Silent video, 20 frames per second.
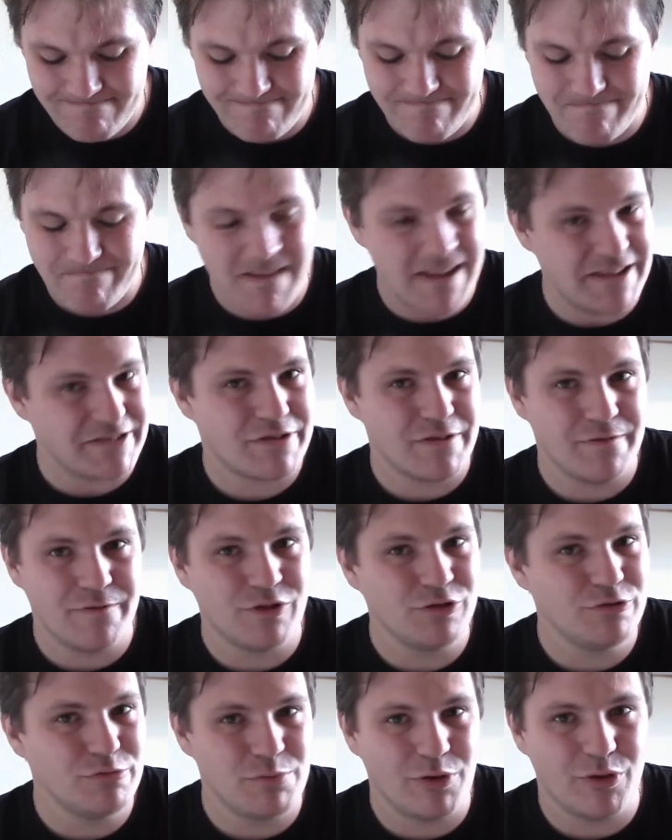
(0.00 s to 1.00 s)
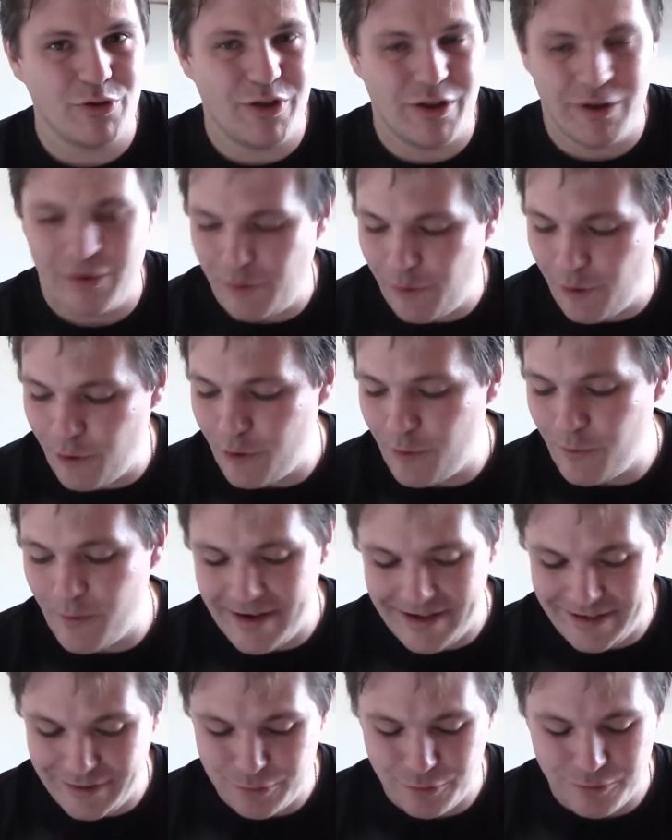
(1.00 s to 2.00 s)
It's the vulnerable that
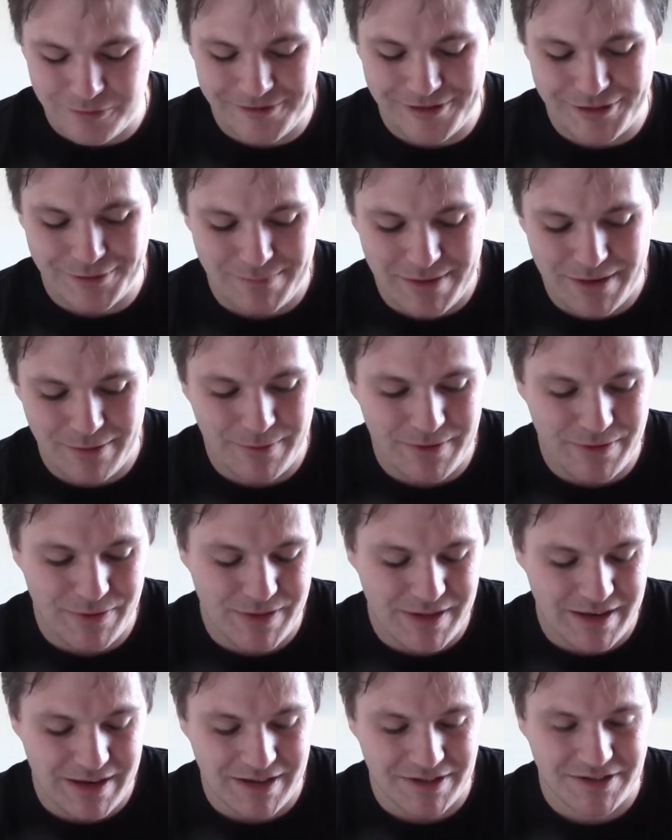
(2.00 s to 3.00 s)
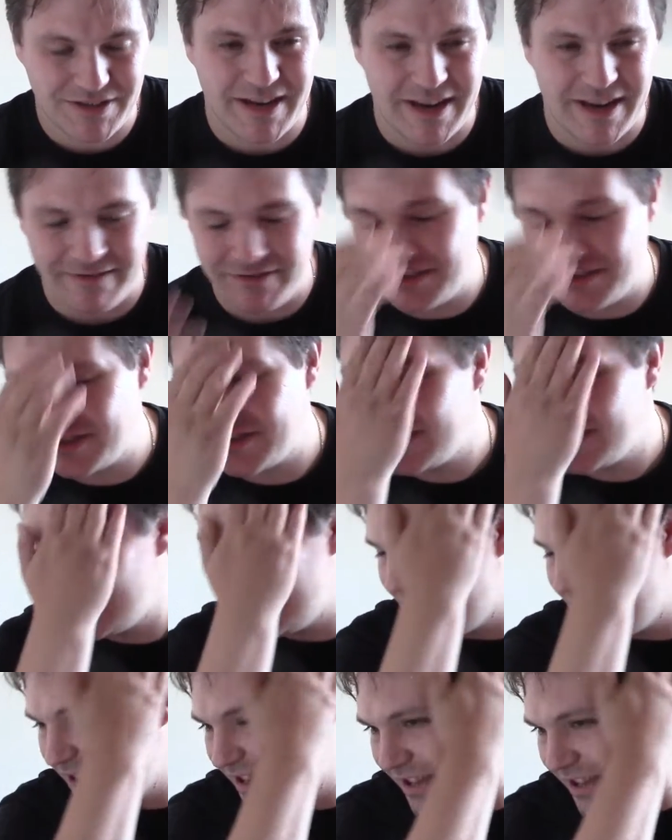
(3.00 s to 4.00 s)
always worries me with the Asterians.
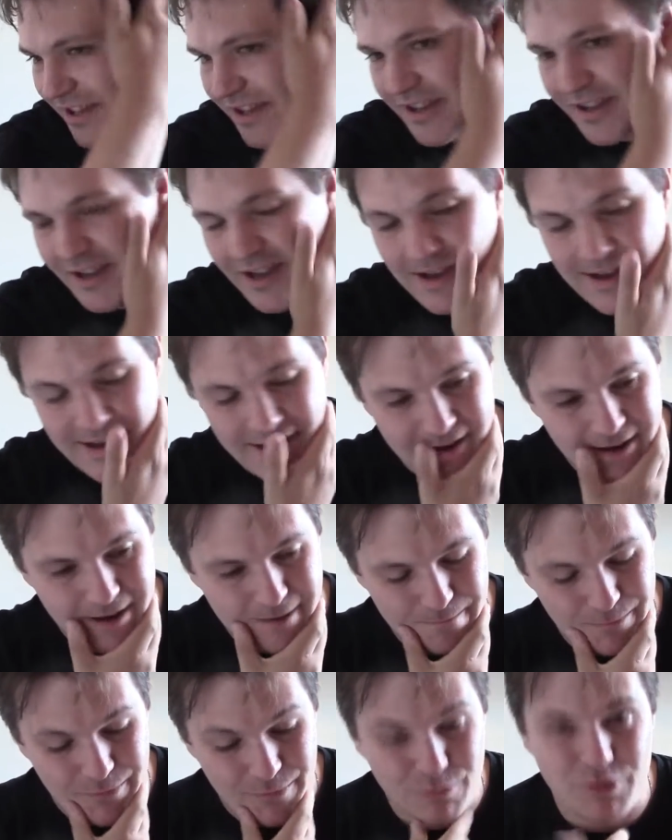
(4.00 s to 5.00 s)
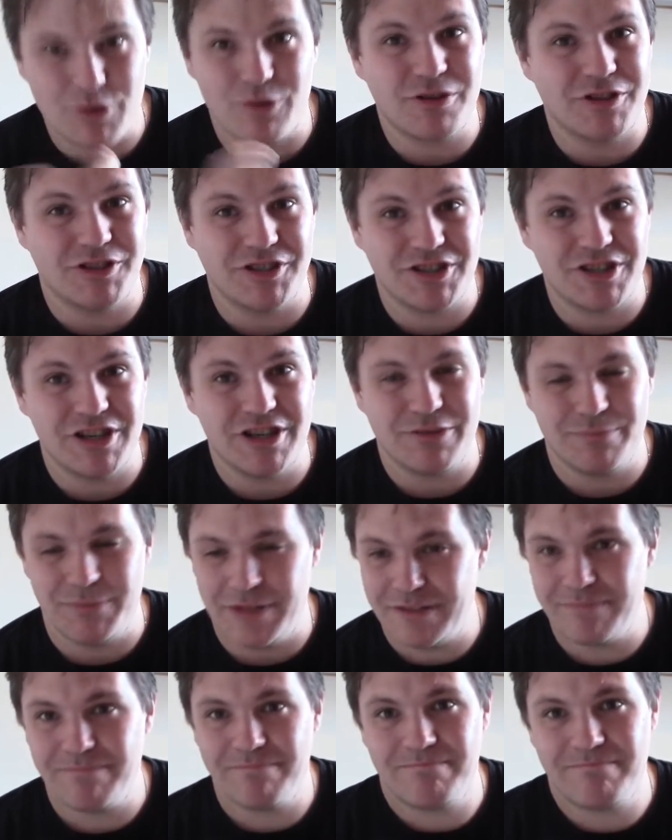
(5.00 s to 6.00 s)
well, concerns
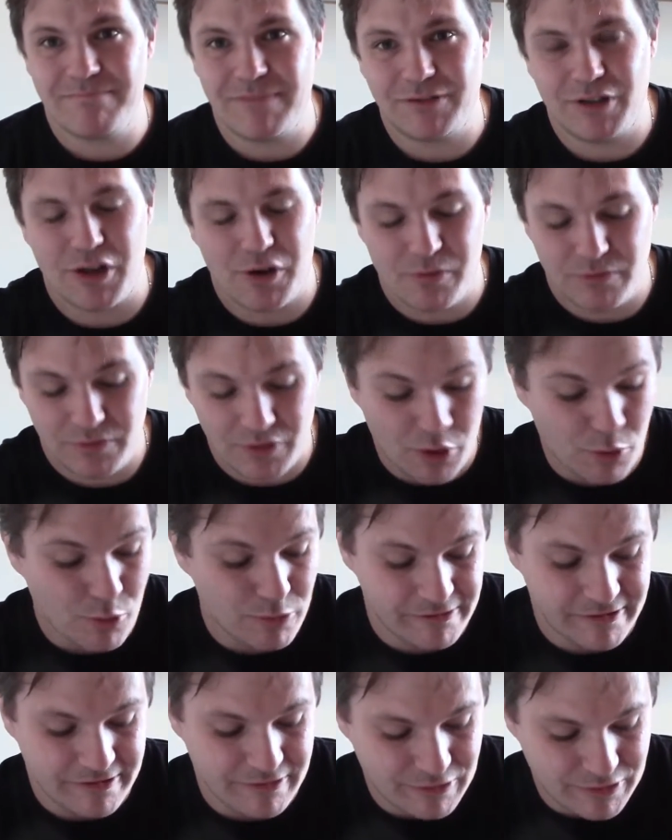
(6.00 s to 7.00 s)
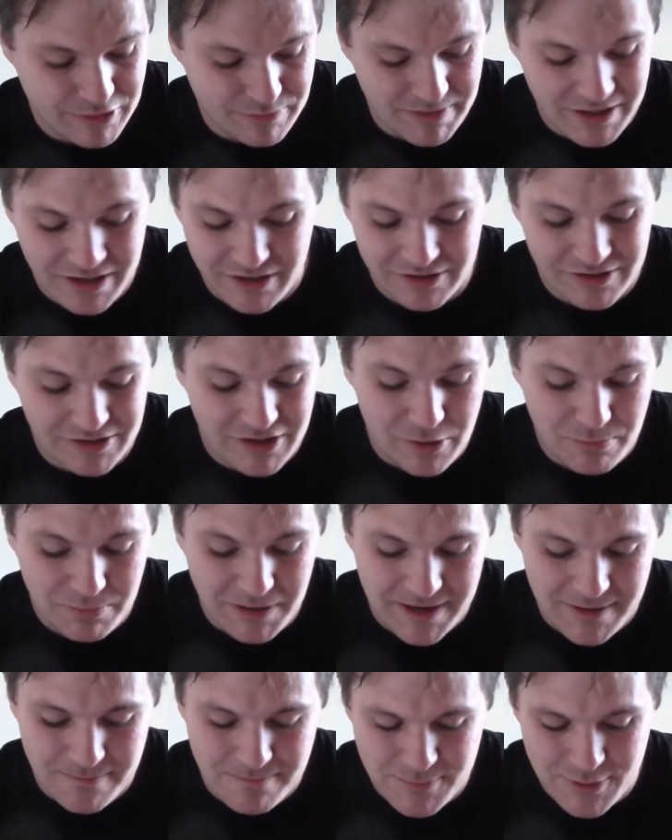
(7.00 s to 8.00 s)
me. Not always me because I don't
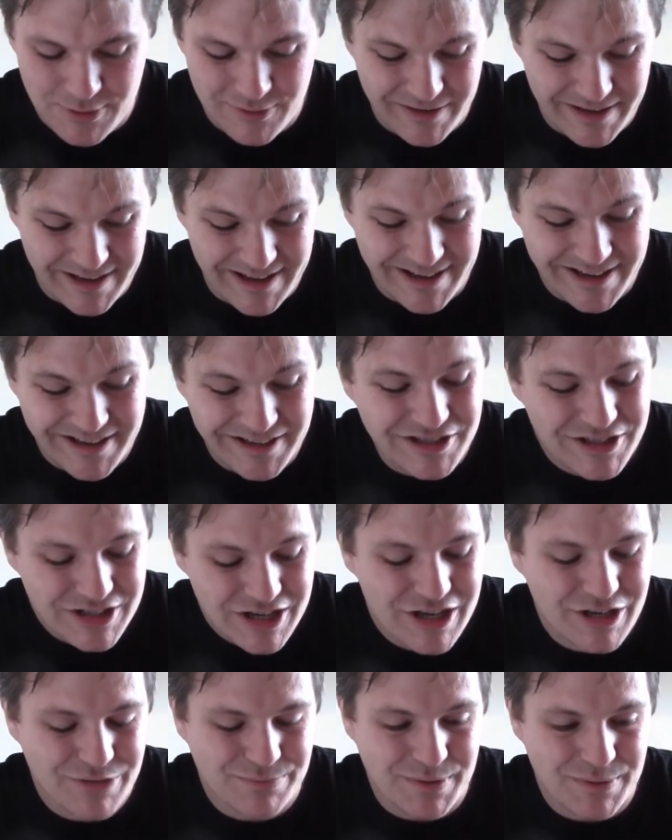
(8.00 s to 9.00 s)
play them, but it concerns me